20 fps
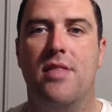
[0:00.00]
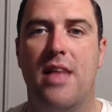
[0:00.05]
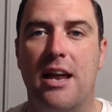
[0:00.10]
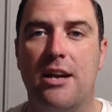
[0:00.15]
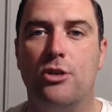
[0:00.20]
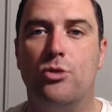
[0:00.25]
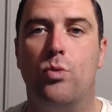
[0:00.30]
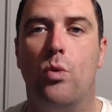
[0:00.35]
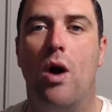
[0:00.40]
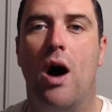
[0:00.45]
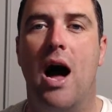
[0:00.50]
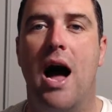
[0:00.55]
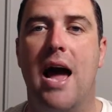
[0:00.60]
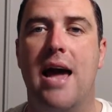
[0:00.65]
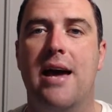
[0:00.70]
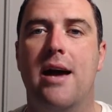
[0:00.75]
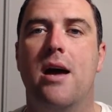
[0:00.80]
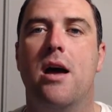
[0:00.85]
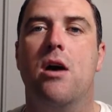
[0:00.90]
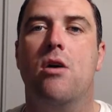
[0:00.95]
That is
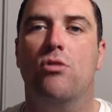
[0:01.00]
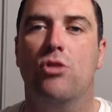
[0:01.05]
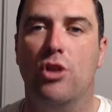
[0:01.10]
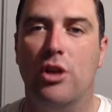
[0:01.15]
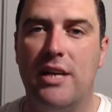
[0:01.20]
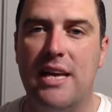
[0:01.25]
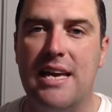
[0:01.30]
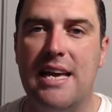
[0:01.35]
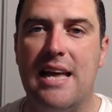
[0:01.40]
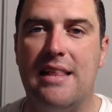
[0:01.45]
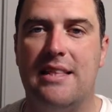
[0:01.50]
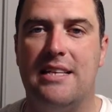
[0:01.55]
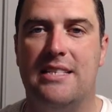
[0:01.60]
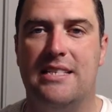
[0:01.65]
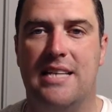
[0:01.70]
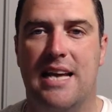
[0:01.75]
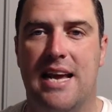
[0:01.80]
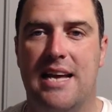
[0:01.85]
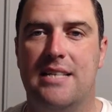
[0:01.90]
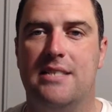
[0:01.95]
why looking at the
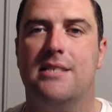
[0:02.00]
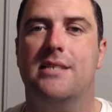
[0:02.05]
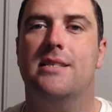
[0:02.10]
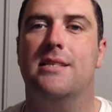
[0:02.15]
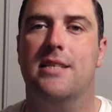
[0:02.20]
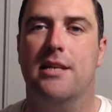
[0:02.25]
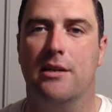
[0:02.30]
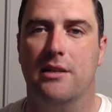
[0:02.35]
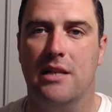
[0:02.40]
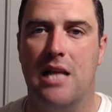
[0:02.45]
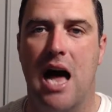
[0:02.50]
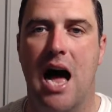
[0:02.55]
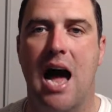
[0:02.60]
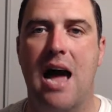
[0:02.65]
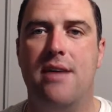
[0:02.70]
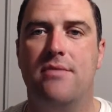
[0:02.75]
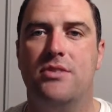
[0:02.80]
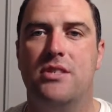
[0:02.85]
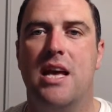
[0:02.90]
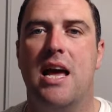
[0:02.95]
saints, their
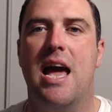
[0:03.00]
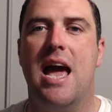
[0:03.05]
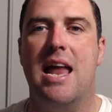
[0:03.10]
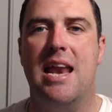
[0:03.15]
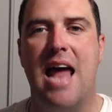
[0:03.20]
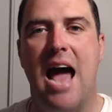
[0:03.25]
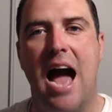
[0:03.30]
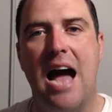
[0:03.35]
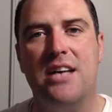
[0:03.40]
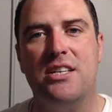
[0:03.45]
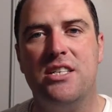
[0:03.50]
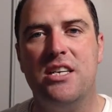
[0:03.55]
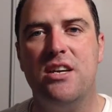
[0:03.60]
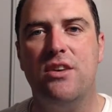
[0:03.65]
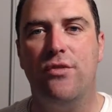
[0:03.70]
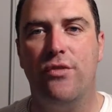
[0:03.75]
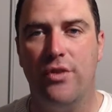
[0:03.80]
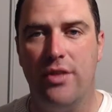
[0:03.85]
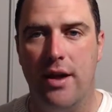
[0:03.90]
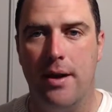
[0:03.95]
lives, and
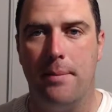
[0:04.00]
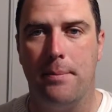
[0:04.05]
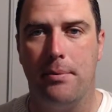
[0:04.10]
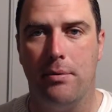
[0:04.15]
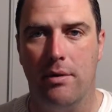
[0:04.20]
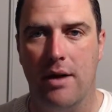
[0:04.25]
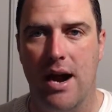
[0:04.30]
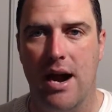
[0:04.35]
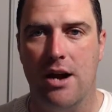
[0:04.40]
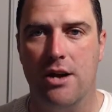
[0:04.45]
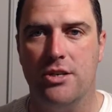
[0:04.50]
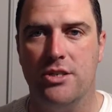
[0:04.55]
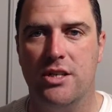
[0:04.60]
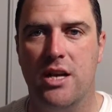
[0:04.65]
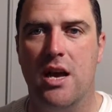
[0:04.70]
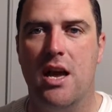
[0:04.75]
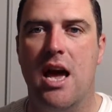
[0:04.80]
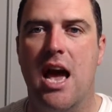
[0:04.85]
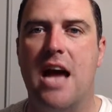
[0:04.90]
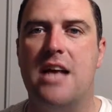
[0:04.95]
asking for their
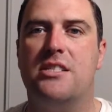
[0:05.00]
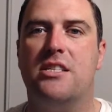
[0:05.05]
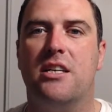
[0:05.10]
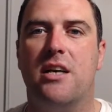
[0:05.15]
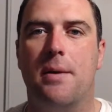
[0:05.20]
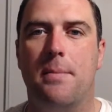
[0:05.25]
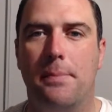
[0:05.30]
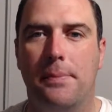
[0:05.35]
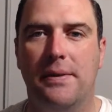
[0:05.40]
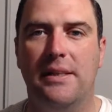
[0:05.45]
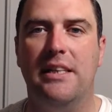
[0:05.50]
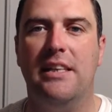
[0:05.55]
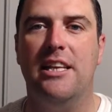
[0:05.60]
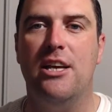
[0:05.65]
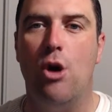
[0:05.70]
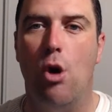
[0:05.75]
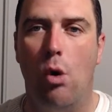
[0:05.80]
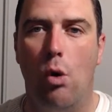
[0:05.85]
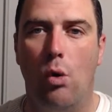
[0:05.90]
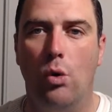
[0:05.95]
prayers is a
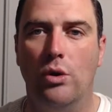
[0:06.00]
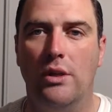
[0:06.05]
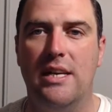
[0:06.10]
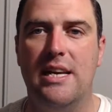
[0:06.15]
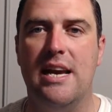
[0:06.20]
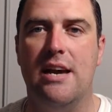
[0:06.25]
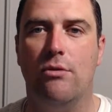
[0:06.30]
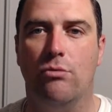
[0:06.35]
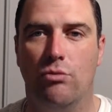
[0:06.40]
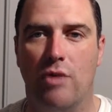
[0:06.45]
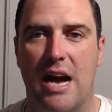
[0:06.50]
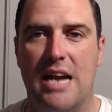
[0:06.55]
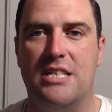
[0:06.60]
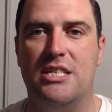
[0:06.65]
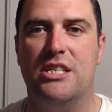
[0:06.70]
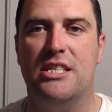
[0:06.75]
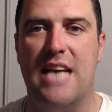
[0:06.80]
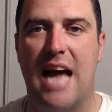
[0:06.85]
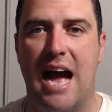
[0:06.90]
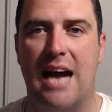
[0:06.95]
completely holy and
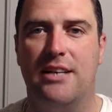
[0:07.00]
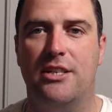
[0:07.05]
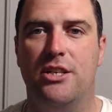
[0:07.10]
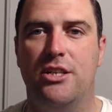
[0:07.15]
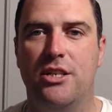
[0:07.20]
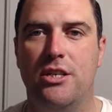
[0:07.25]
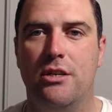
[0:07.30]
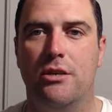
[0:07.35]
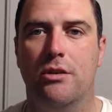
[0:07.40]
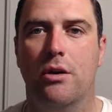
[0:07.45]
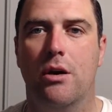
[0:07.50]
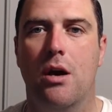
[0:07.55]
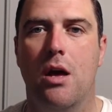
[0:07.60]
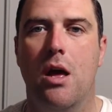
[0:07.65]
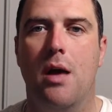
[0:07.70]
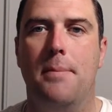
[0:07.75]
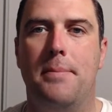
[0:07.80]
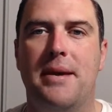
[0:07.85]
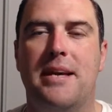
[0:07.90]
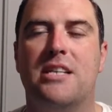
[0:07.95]
righteous act to do,
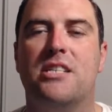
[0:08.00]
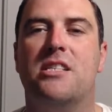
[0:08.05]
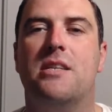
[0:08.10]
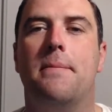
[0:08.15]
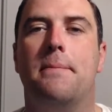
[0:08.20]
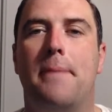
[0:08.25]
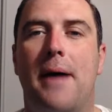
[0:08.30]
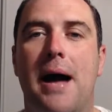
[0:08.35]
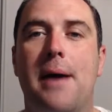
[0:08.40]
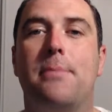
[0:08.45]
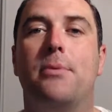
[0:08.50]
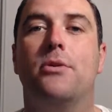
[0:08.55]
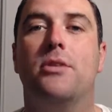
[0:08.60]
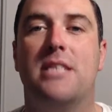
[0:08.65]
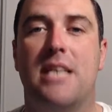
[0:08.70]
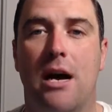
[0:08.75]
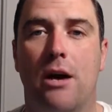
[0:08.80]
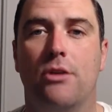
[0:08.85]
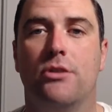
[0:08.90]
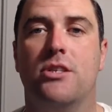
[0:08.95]
because the Bible
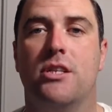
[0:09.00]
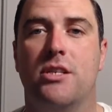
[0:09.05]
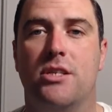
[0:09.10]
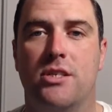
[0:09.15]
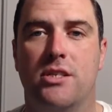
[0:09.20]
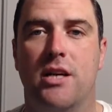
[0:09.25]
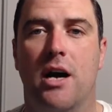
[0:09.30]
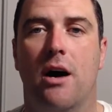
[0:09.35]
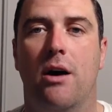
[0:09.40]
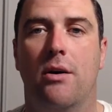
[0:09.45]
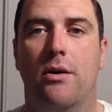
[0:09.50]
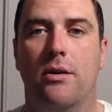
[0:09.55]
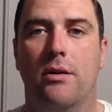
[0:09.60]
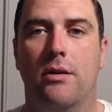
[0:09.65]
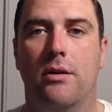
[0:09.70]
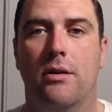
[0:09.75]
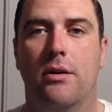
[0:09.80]
tells us so.